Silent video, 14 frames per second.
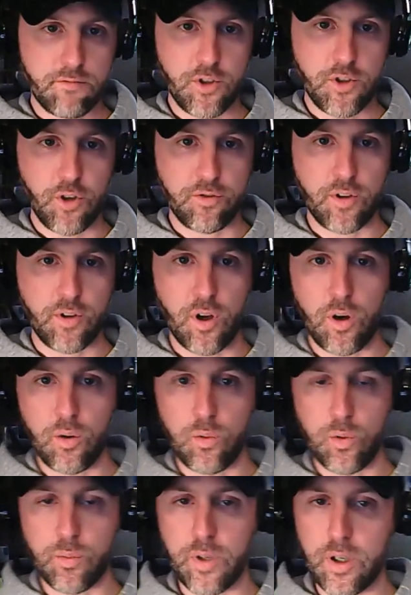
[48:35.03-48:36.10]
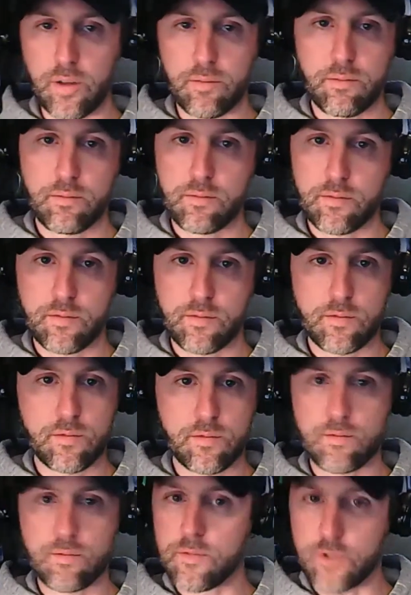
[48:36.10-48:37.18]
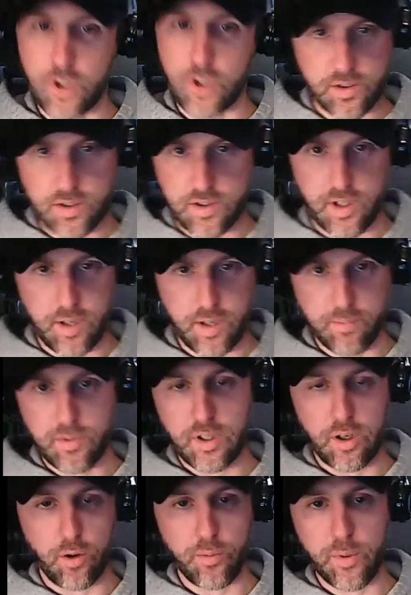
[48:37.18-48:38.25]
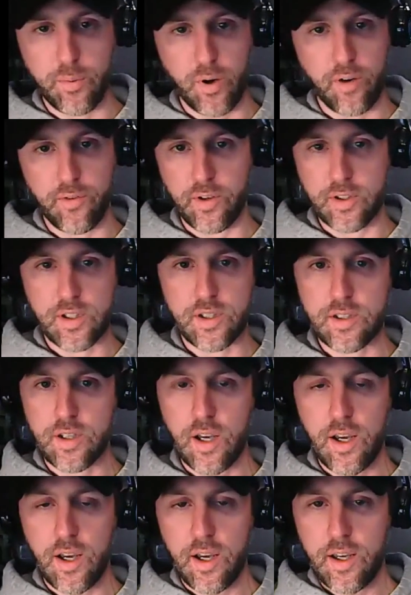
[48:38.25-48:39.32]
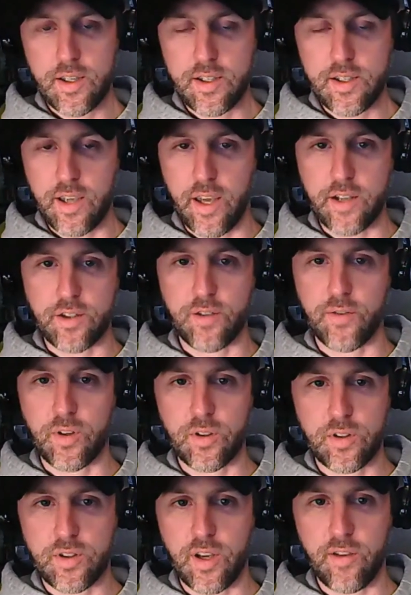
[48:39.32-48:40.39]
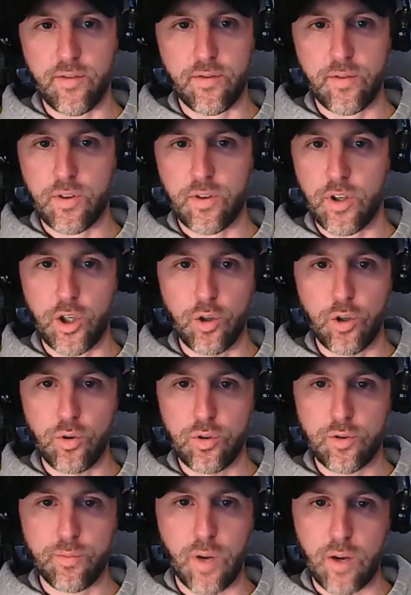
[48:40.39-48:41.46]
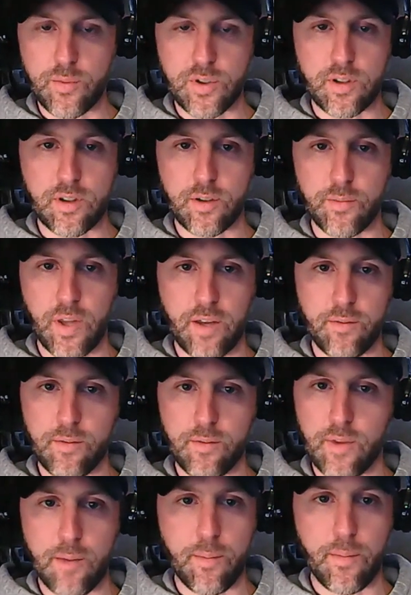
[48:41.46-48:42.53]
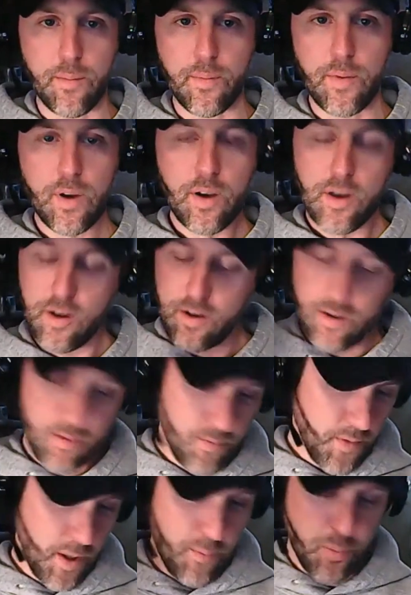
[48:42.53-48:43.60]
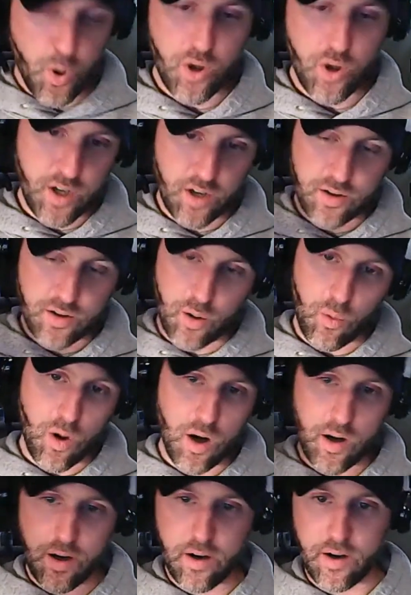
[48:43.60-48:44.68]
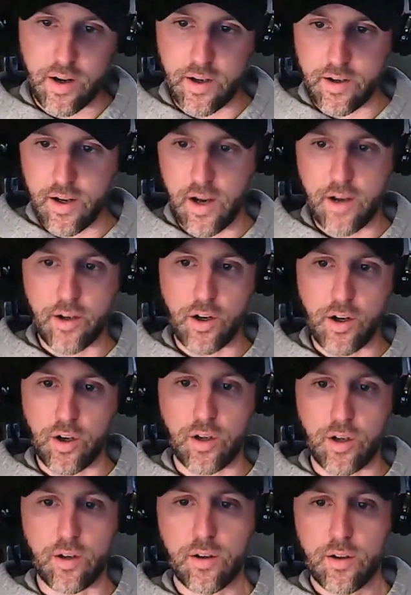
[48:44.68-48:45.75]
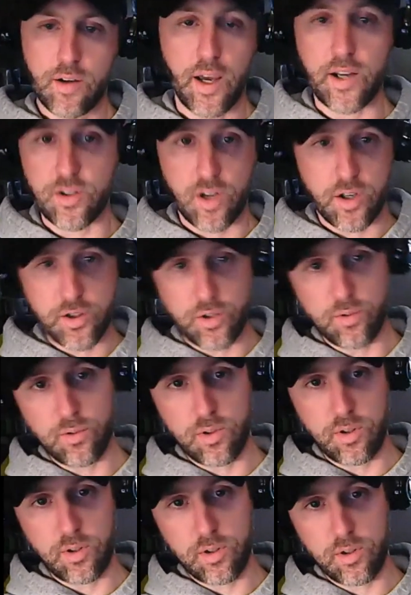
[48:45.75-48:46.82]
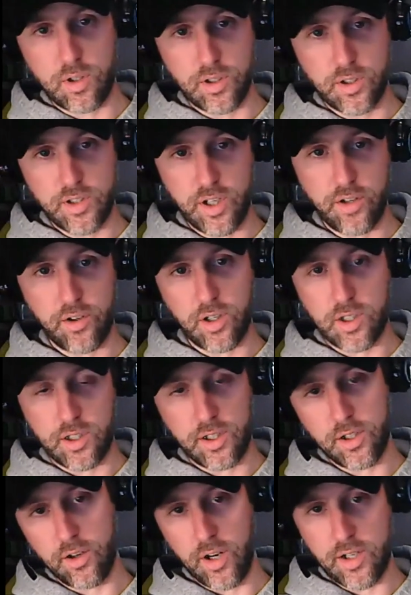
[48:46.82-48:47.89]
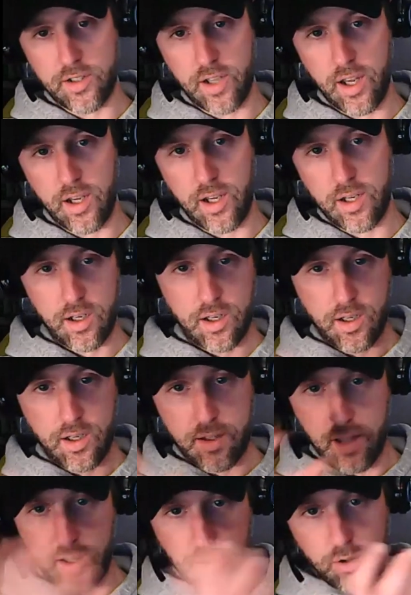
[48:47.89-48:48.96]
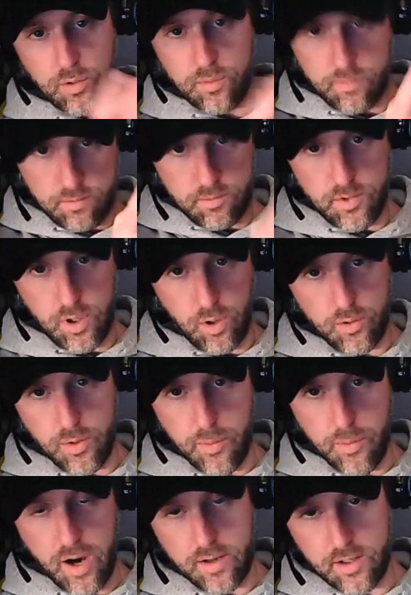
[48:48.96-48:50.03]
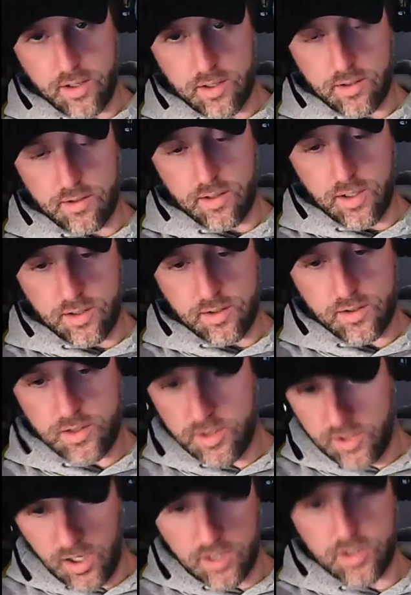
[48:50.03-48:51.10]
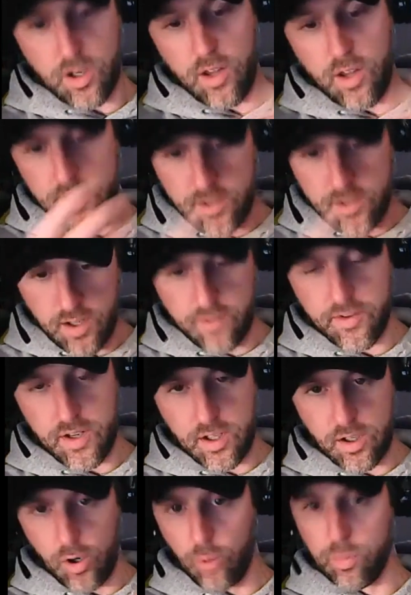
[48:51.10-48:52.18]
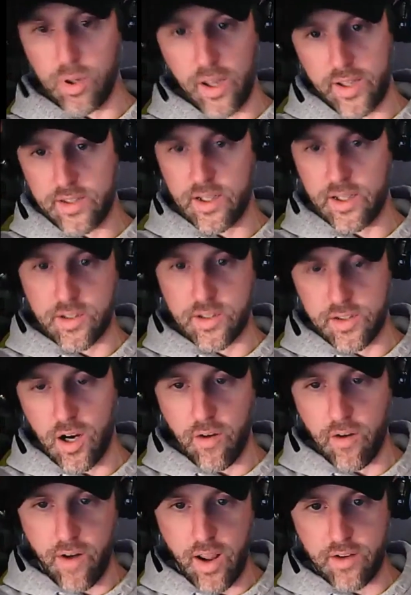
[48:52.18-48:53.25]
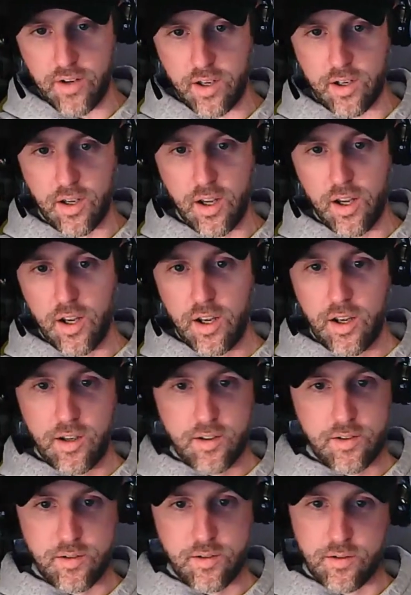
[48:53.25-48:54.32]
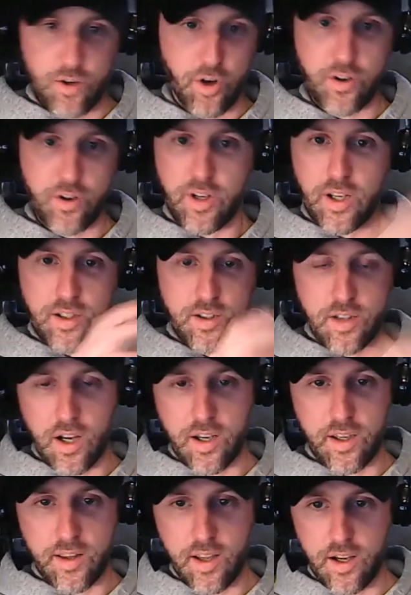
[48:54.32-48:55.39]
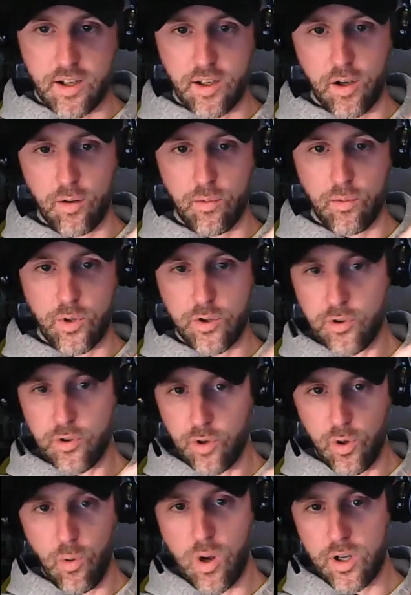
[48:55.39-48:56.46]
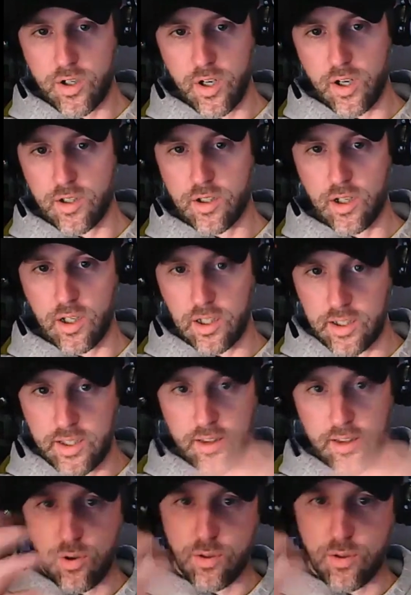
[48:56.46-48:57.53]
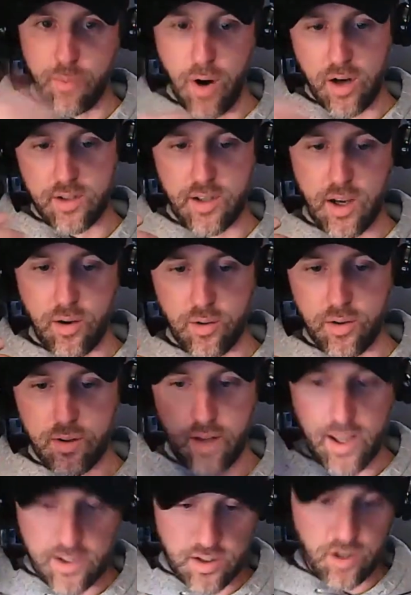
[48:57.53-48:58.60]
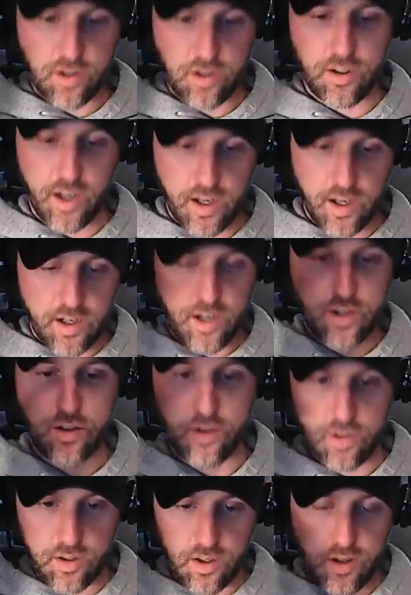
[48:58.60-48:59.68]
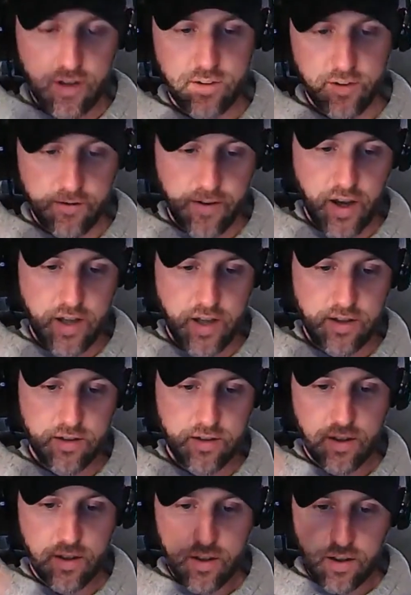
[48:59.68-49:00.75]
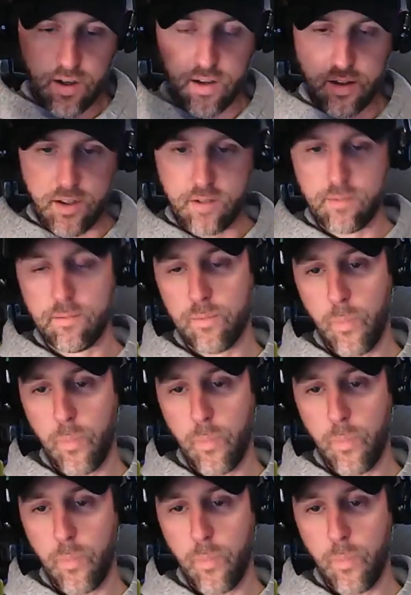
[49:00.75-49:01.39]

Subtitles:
your flow will be just the same. It'll be perfect. These canister filters have huge pumps in them. They push out the water, and you're good. And as long as you continue to clean your intake, that little, the part that sucks all the stuff in, plants get stuck around it, dirt gets stuck in there. When you do your water change, clean those parts out. That's your like initial defense. And then